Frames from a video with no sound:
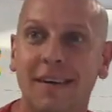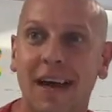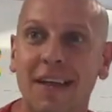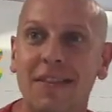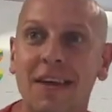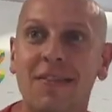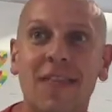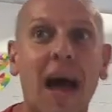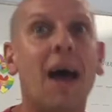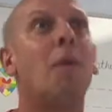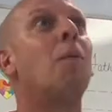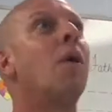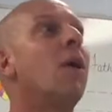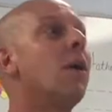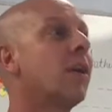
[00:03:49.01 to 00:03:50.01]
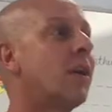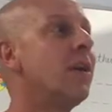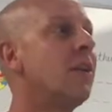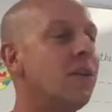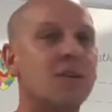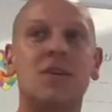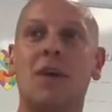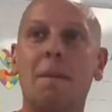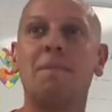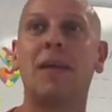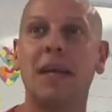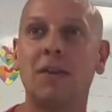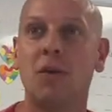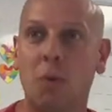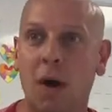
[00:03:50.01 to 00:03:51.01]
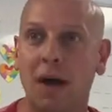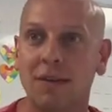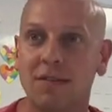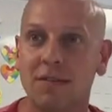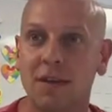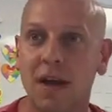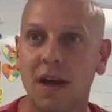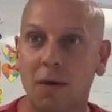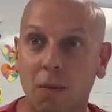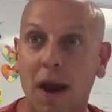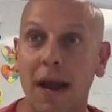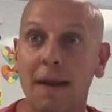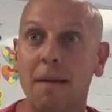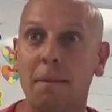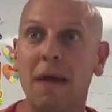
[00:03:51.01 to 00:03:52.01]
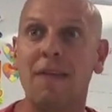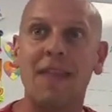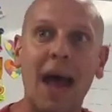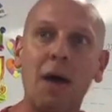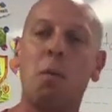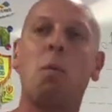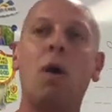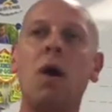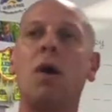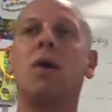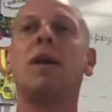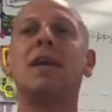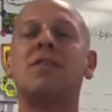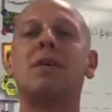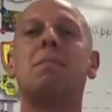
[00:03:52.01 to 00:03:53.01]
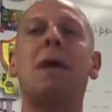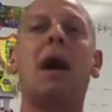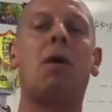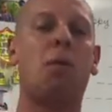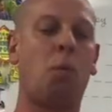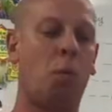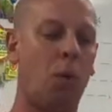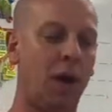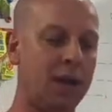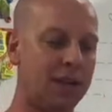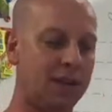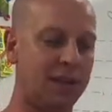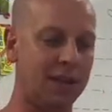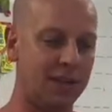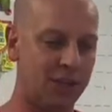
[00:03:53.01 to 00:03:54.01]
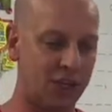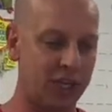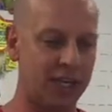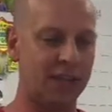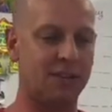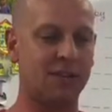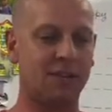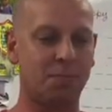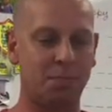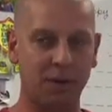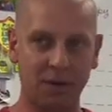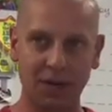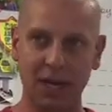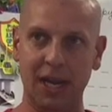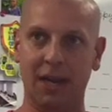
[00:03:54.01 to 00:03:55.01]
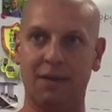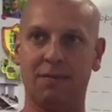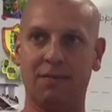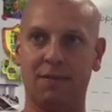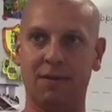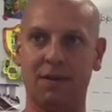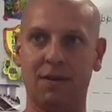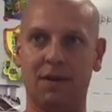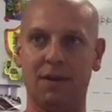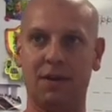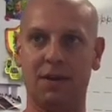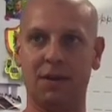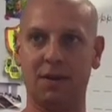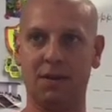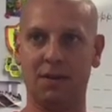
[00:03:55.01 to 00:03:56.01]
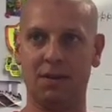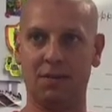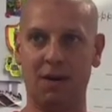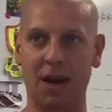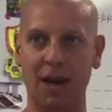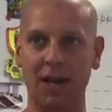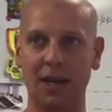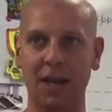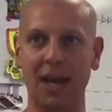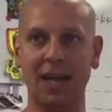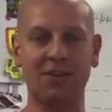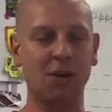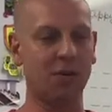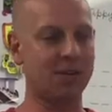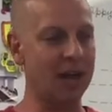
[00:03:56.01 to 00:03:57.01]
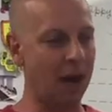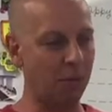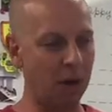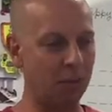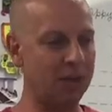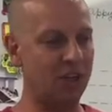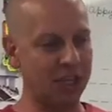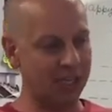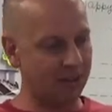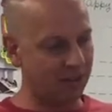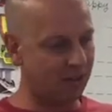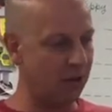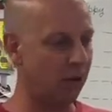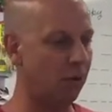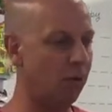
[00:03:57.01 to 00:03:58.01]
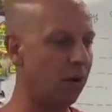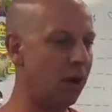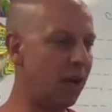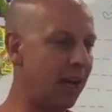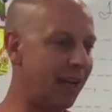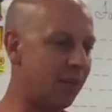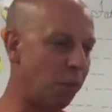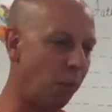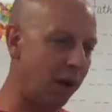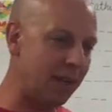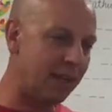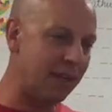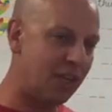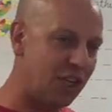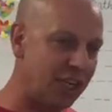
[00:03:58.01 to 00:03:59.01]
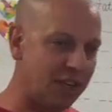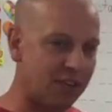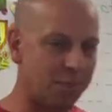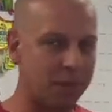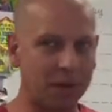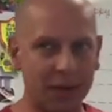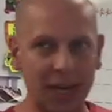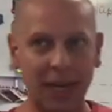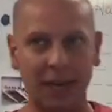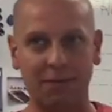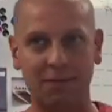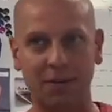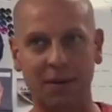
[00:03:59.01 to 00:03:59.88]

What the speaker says: And then that word could do something to us, right? And that word is about what did Jesus believe, right? And so it's not what would Jesus do, it's what did Jesus believe.